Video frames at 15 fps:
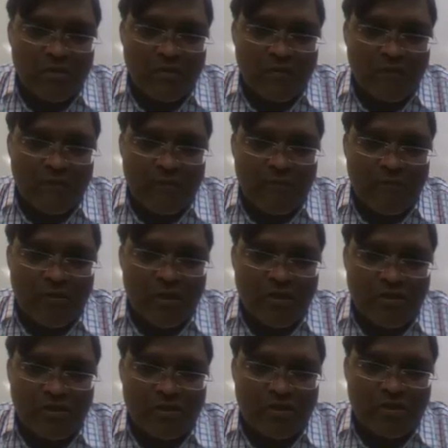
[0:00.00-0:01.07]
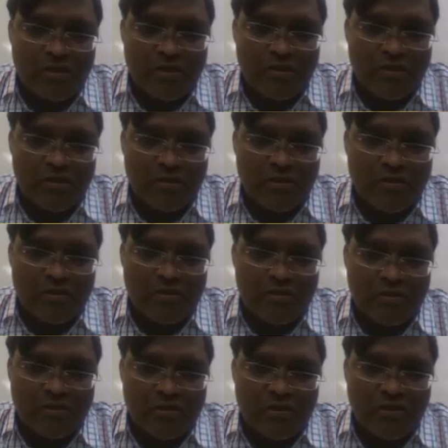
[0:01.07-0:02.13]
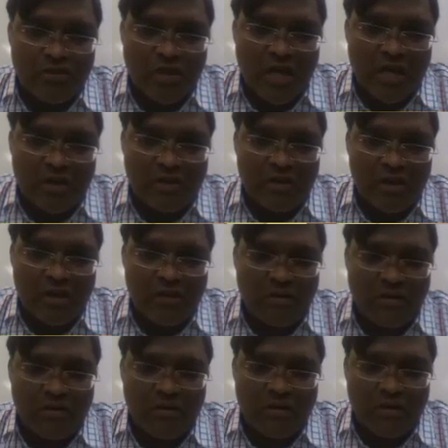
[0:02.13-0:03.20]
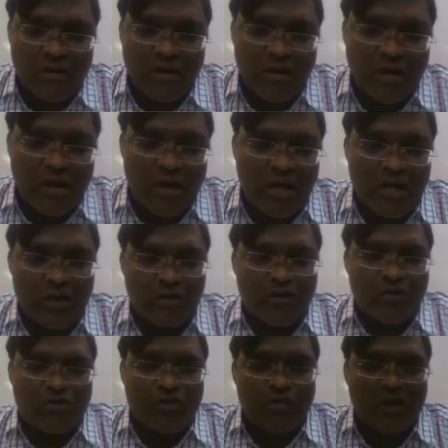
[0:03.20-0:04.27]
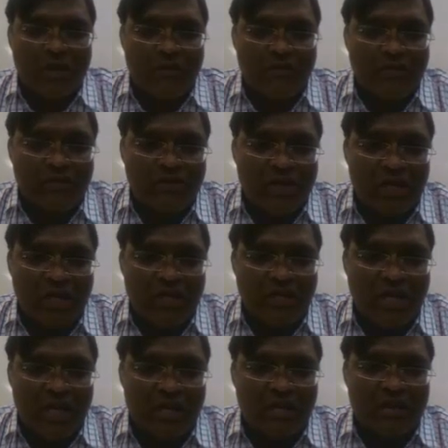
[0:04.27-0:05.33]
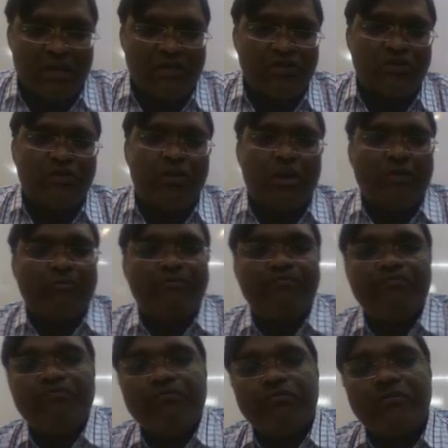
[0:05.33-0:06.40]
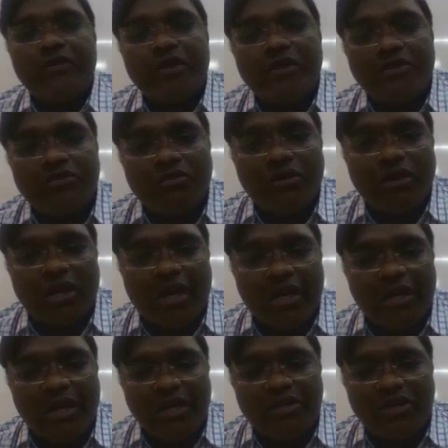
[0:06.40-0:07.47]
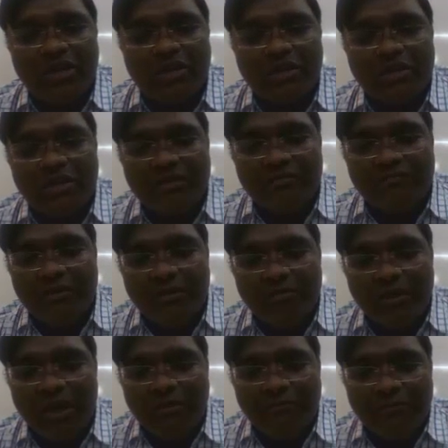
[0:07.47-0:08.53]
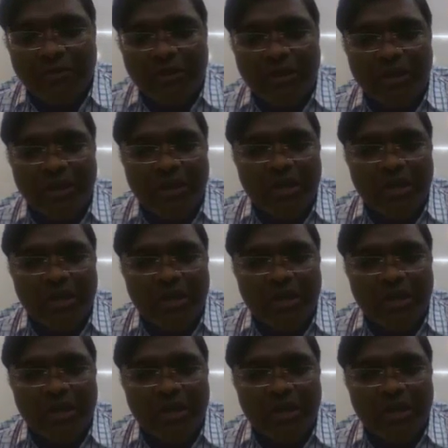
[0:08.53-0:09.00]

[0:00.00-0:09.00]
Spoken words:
first dark ring, n equal to 2 will give you the second dark ring, and so on. So the condition, the formula for